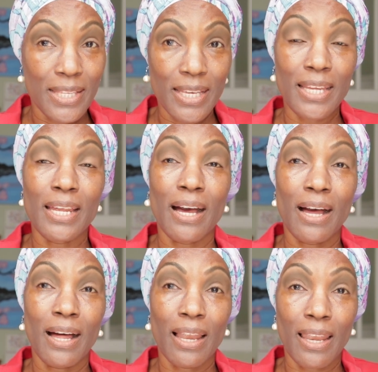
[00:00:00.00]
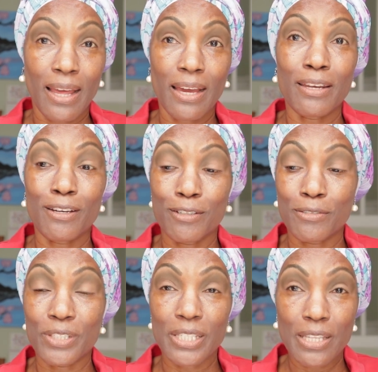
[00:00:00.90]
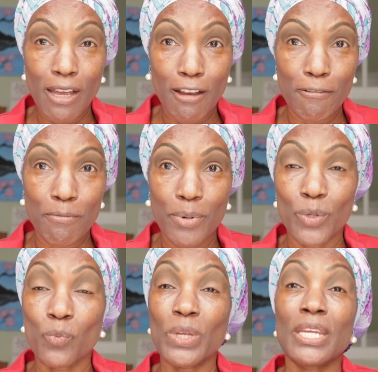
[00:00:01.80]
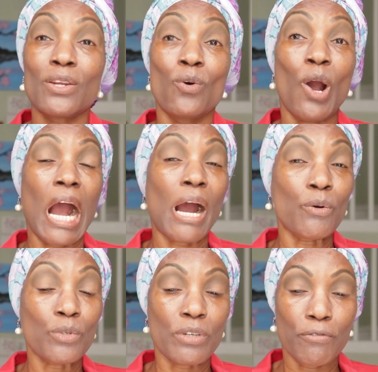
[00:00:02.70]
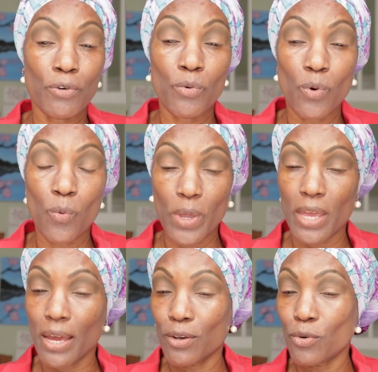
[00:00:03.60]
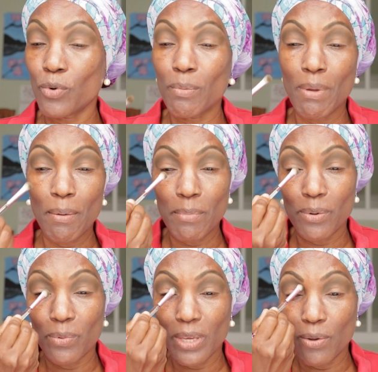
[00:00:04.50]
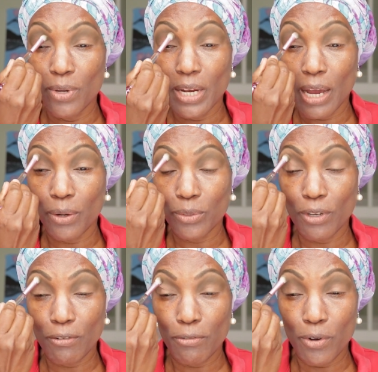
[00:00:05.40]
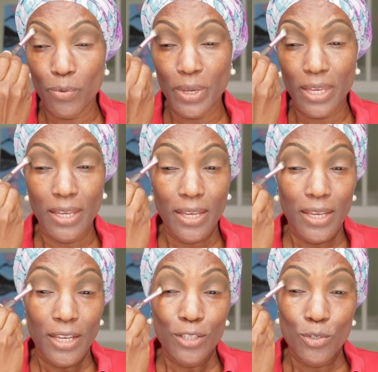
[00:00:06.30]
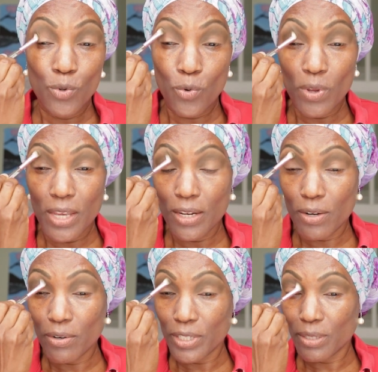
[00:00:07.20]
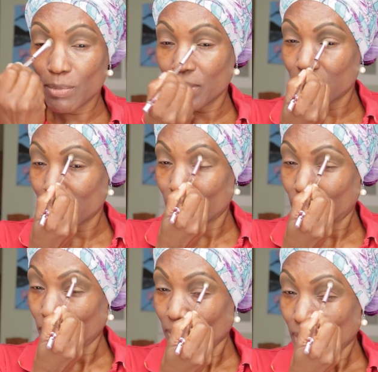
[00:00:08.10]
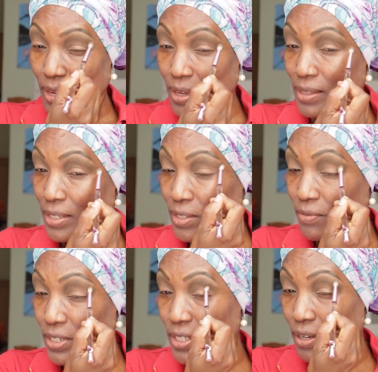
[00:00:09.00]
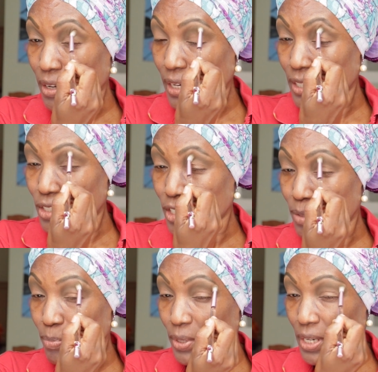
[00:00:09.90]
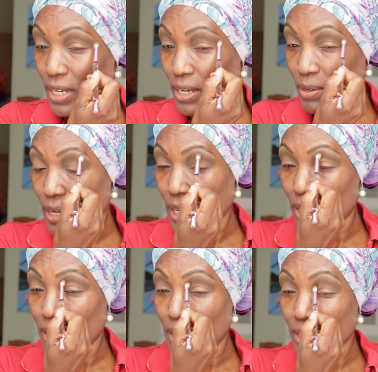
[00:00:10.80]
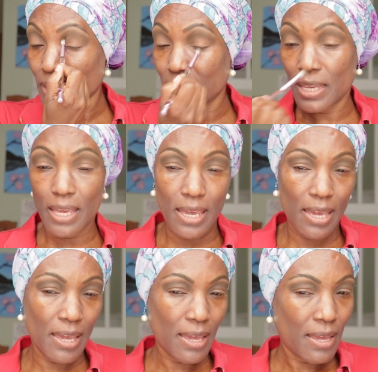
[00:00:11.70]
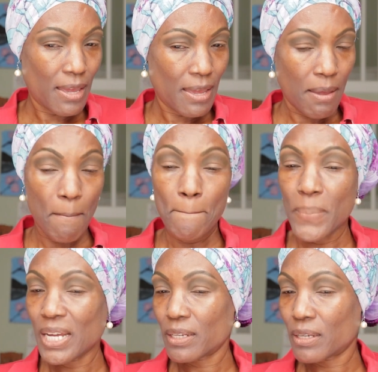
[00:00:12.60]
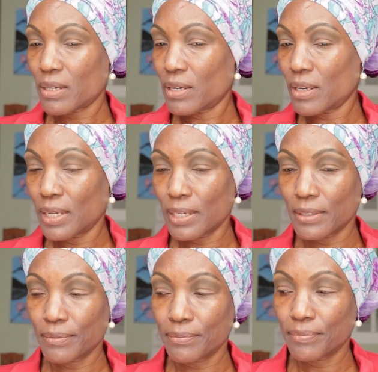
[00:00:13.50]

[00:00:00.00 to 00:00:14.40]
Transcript: did a lot of stuff, but we didn't go out of our way. I don't remember we going out of our way to create Christmas. This first color I just put down is a matte color.